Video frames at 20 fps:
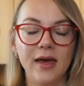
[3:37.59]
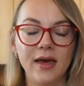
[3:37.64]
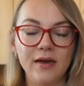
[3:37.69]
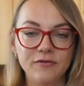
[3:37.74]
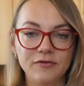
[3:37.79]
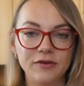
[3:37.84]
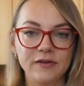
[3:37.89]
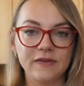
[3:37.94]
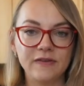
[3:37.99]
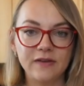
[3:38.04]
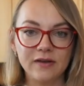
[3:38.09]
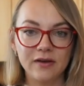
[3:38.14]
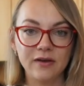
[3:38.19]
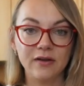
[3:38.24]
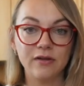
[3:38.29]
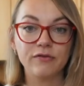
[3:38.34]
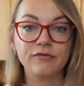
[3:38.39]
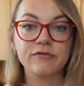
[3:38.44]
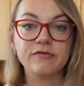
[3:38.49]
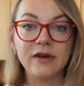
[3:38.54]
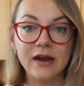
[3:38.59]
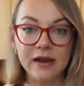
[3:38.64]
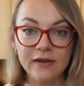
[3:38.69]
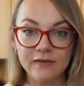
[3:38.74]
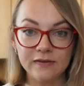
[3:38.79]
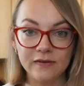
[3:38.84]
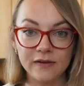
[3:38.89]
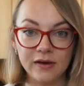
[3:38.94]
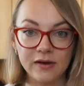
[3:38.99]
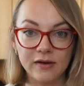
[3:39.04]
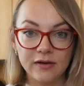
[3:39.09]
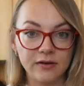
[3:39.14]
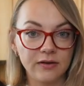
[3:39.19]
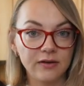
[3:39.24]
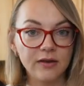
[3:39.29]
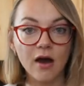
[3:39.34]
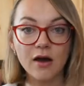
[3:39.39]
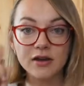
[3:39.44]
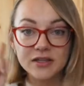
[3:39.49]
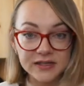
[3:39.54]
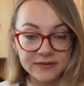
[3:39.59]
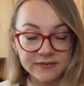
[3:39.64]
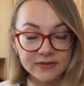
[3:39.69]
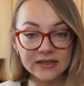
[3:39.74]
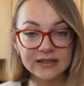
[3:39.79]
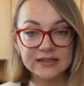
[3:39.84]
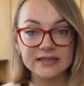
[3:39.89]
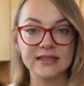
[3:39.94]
Every single phrase here, not even a